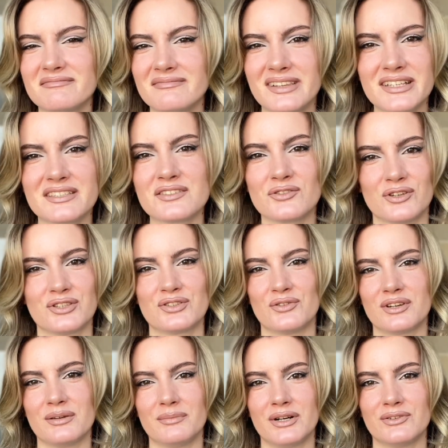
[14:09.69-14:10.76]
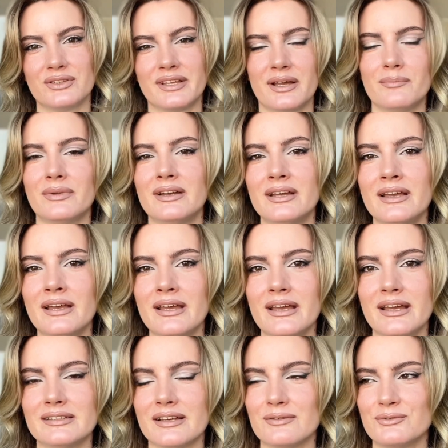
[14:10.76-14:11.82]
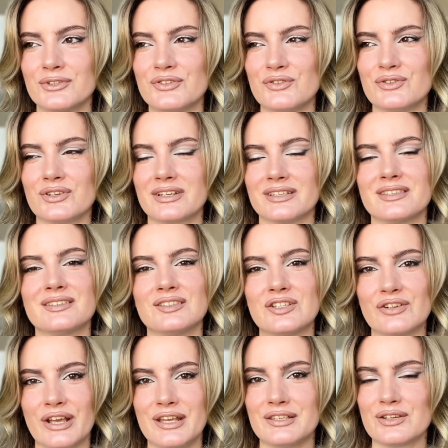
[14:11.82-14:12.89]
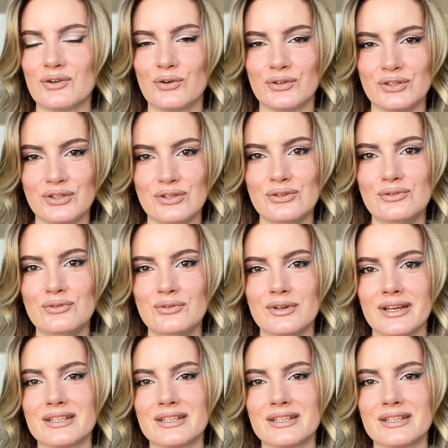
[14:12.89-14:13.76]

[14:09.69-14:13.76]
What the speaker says: Let's not talk about them. And I want you to concentrate on you,